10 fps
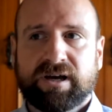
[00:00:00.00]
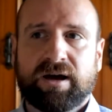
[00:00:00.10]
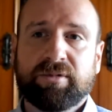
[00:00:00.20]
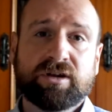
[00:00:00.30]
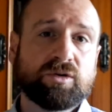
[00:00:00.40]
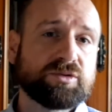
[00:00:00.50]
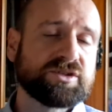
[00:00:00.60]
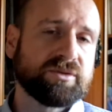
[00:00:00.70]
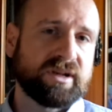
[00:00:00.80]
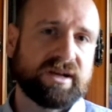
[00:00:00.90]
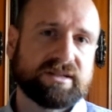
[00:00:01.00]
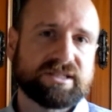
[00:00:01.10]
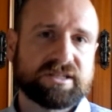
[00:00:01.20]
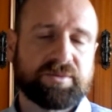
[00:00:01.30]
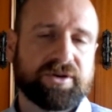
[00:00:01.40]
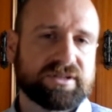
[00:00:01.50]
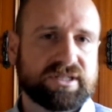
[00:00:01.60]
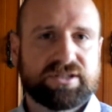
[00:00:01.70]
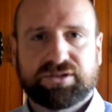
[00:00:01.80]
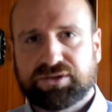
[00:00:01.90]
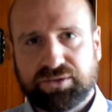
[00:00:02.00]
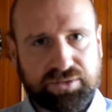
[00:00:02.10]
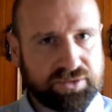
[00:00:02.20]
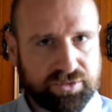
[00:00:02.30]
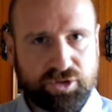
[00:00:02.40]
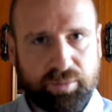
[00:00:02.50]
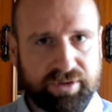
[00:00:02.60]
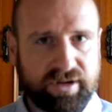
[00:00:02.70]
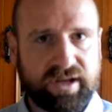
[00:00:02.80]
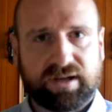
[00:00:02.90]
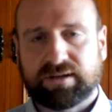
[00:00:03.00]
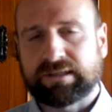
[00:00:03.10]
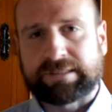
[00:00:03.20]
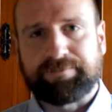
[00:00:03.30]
it also allows experienced teachers to chop in and out